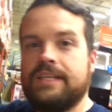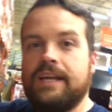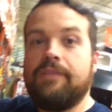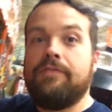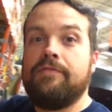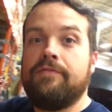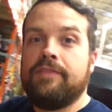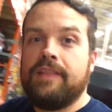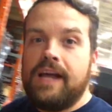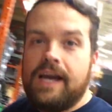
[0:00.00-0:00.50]

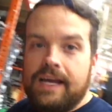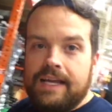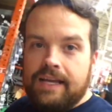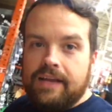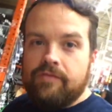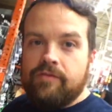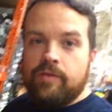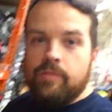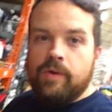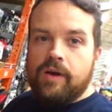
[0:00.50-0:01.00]
stuff flying
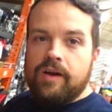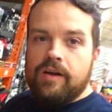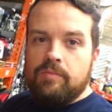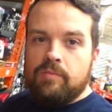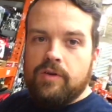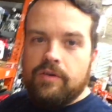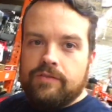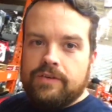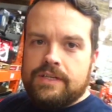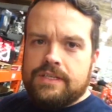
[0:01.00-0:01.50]
everywhere in
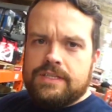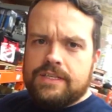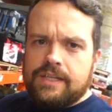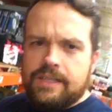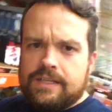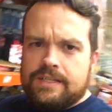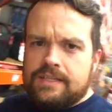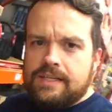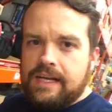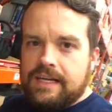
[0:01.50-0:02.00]
movies
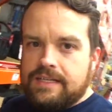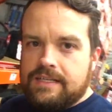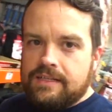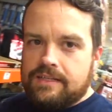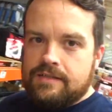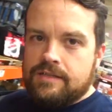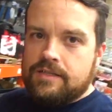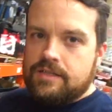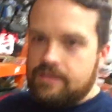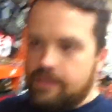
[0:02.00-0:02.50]
and it's nice
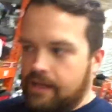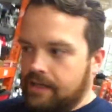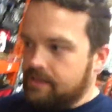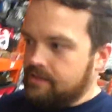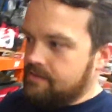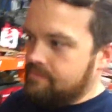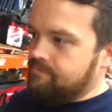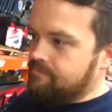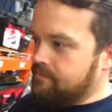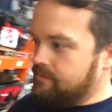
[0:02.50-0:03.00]
to just like
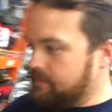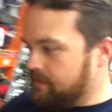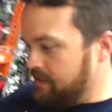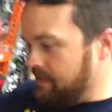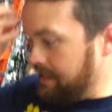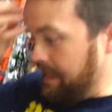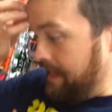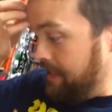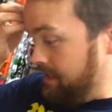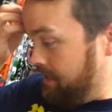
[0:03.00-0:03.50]

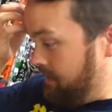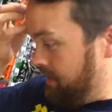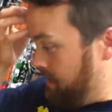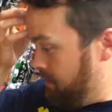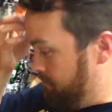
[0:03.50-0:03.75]
tighten it